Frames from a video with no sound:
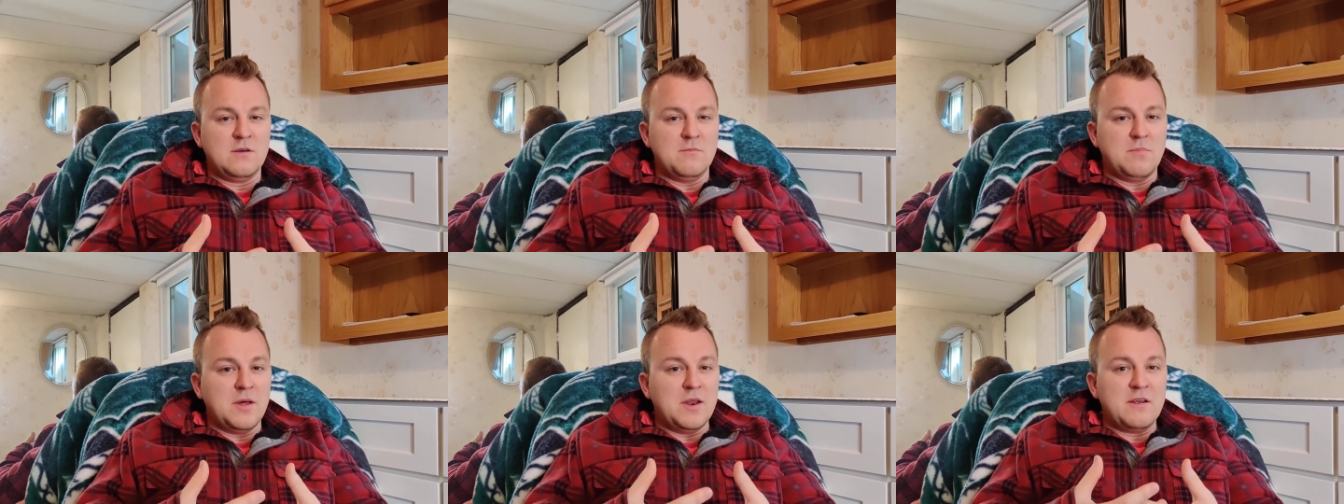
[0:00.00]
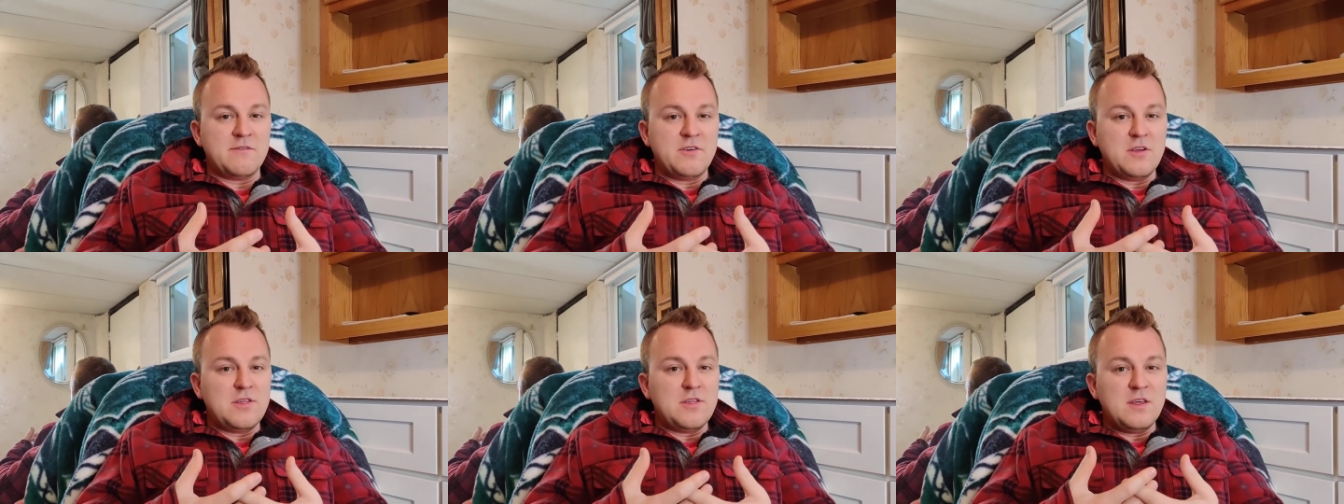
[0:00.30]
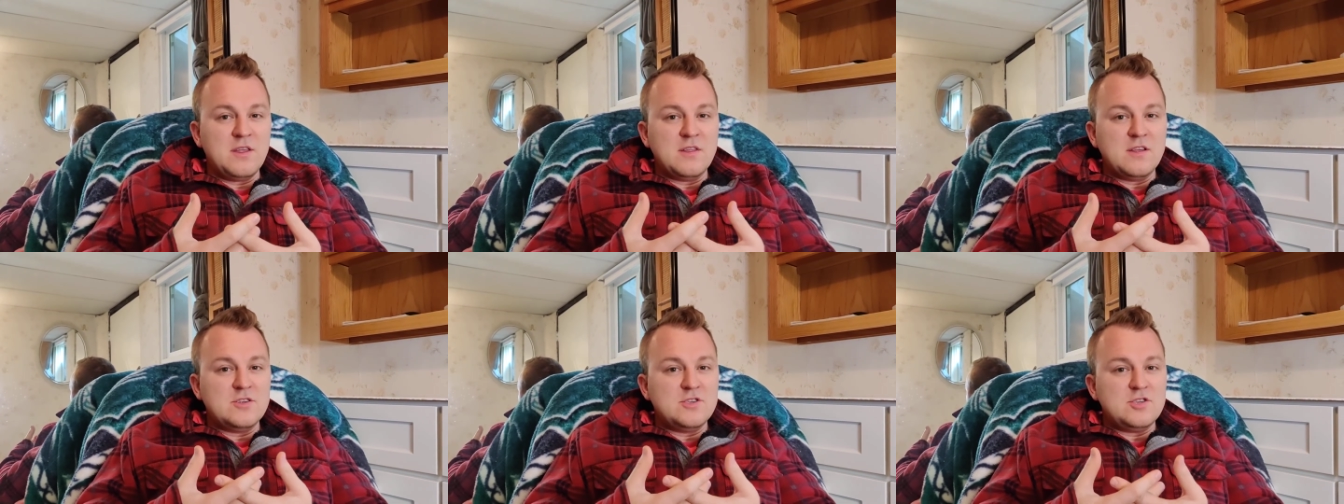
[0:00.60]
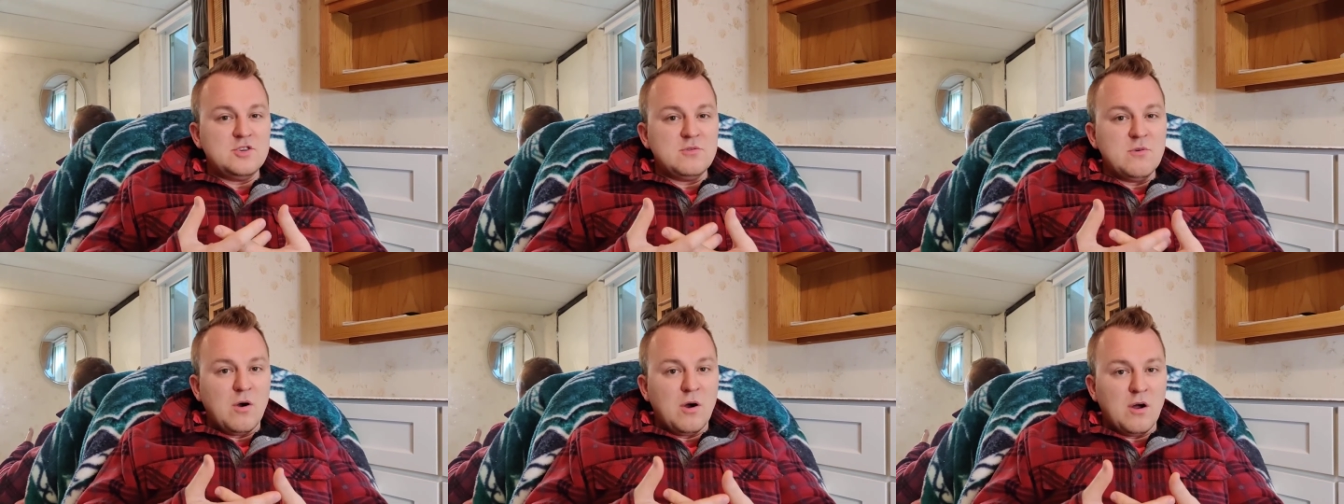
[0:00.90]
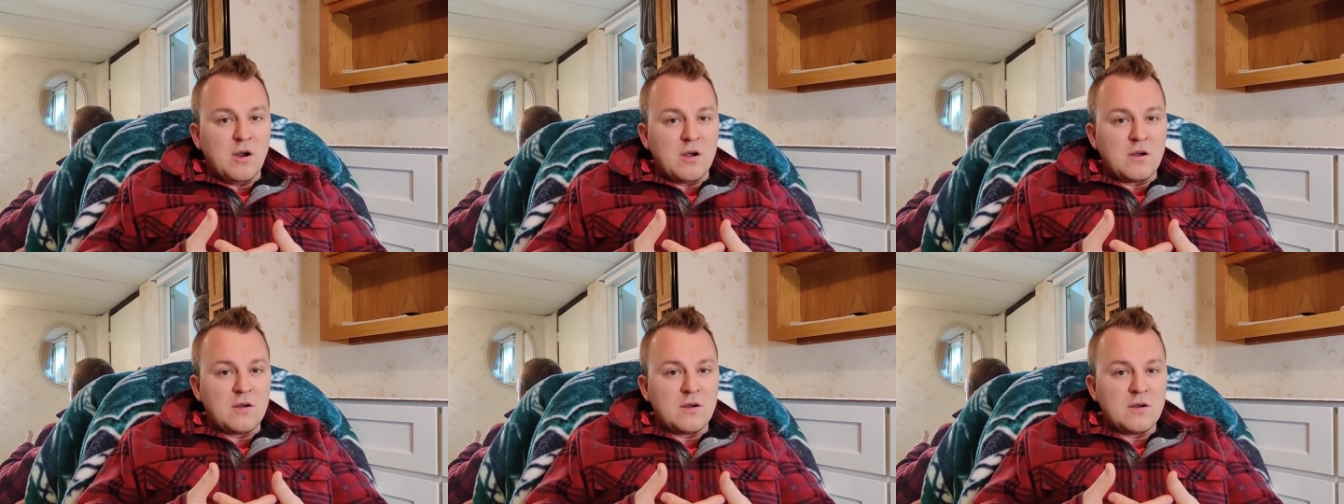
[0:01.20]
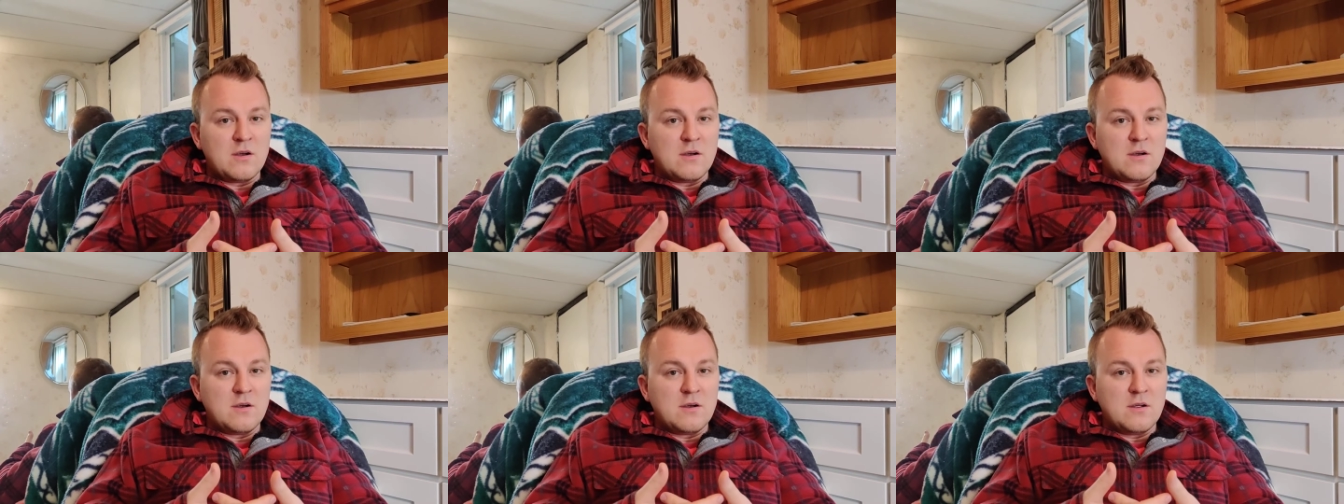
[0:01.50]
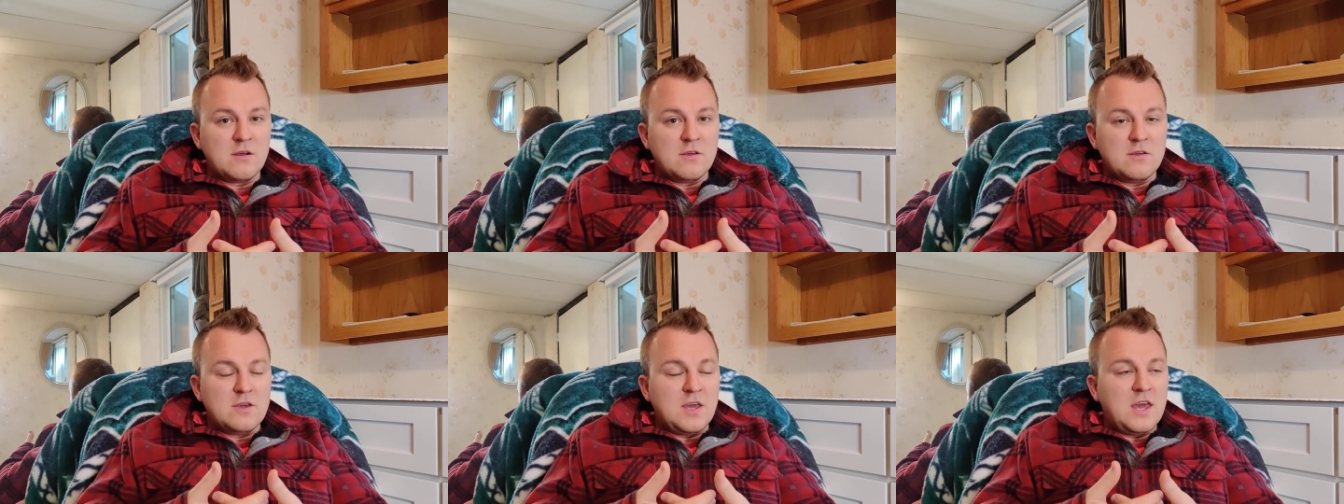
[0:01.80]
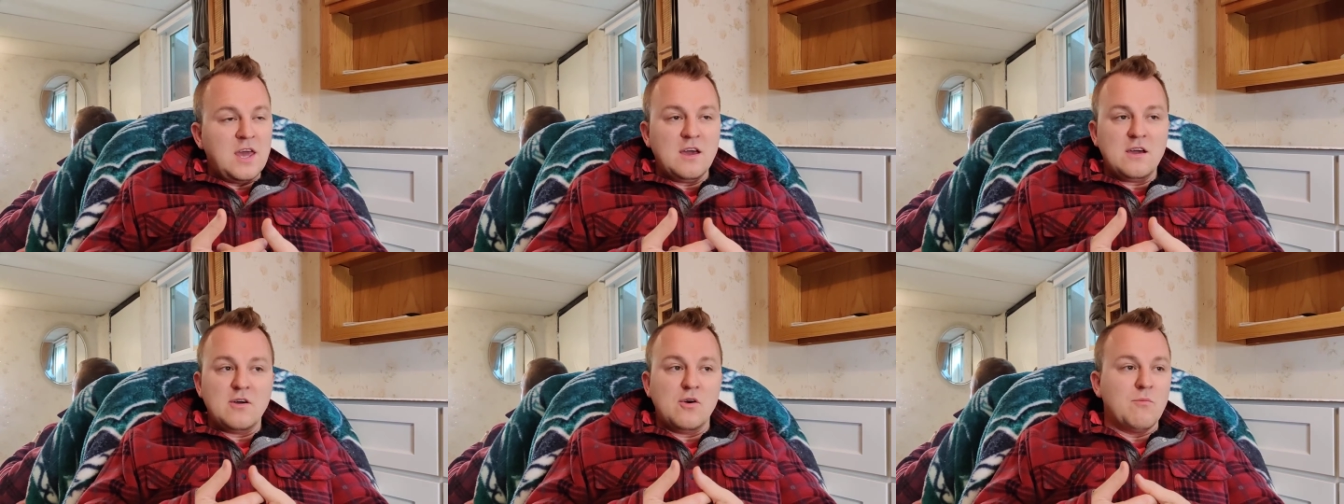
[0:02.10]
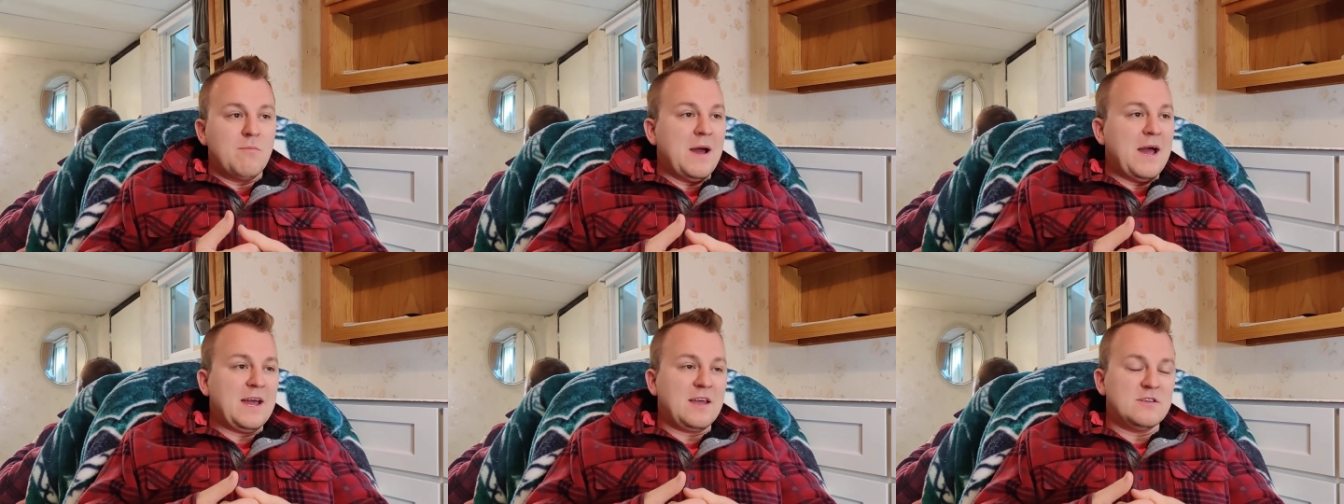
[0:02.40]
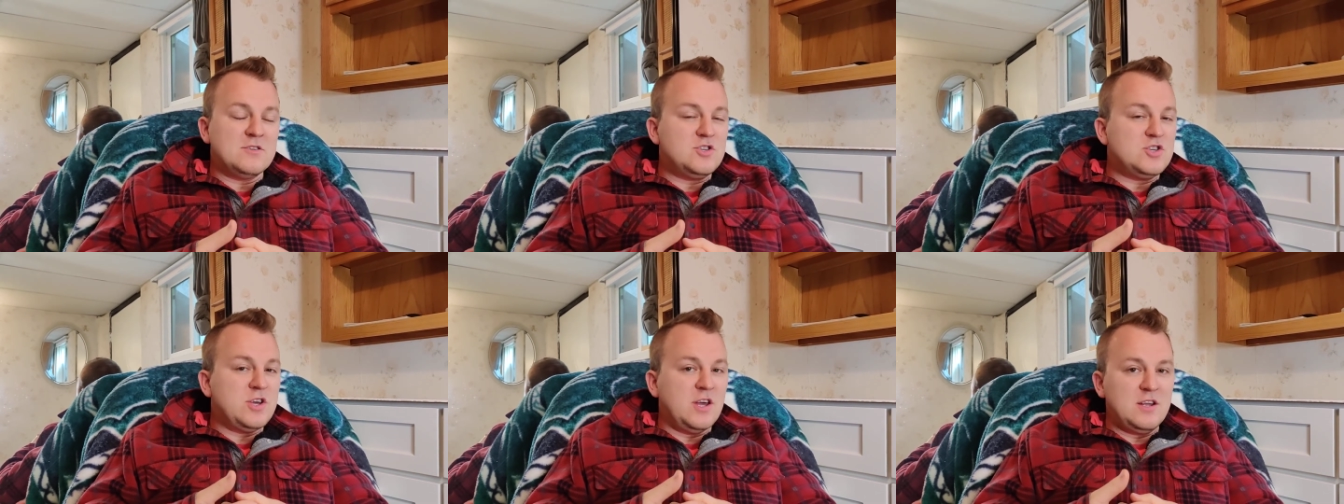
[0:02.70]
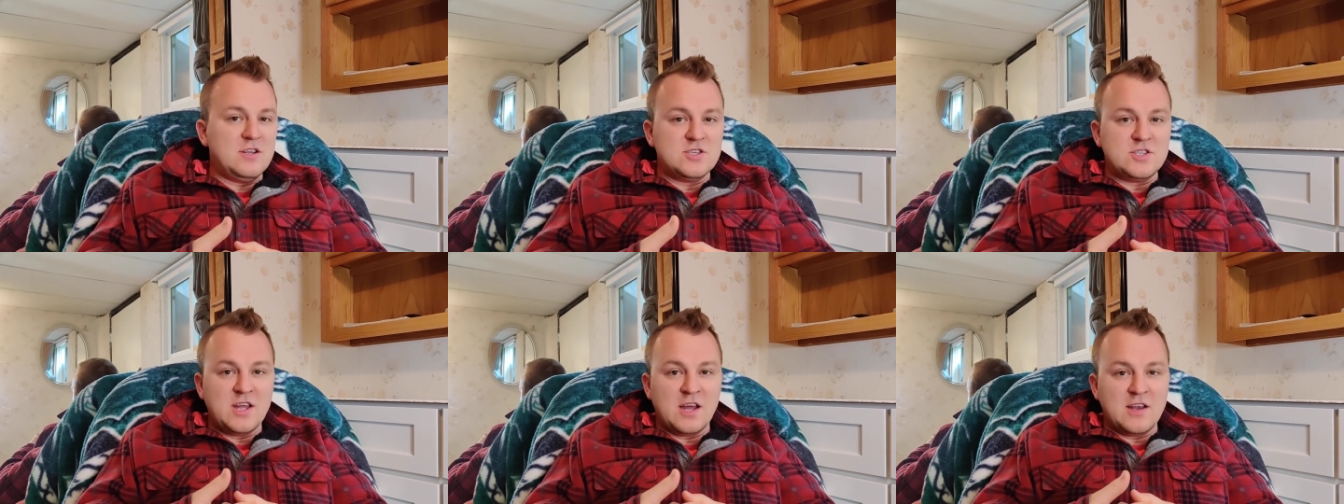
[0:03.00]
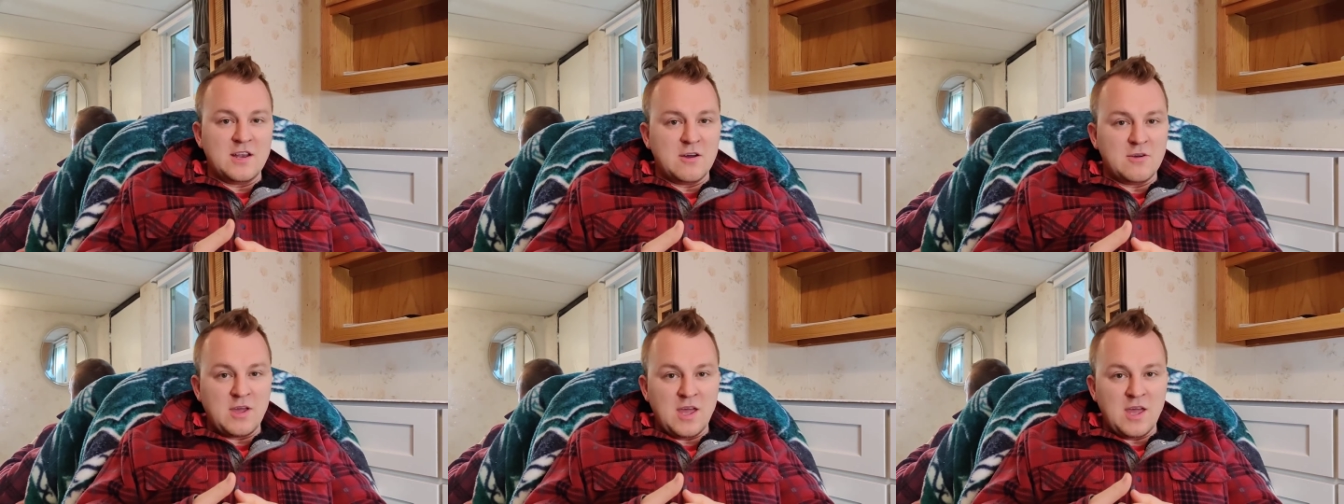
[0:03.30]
But everything that you are, you can't go back and change that now,